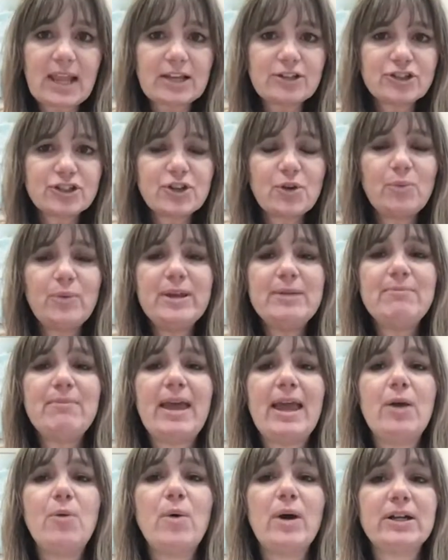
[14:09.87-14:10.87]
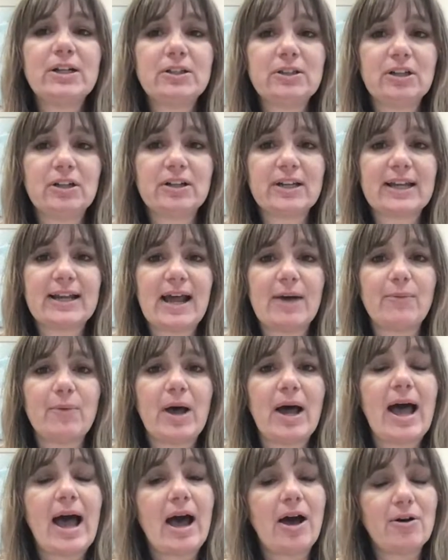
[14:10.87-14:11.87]
So we may want to look at,
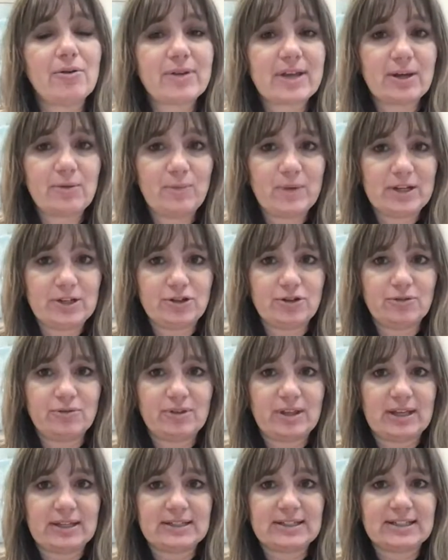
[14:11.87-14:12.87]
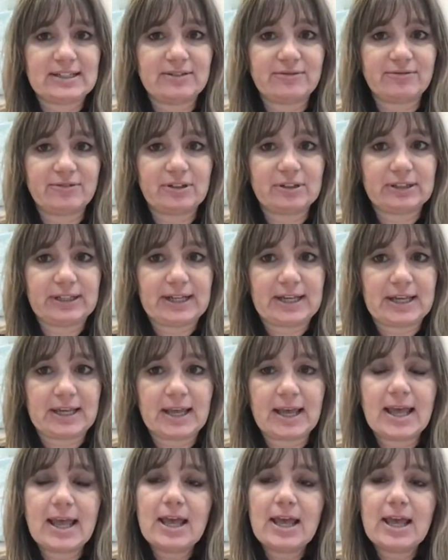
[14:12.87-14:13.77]
well, how can we do things differently?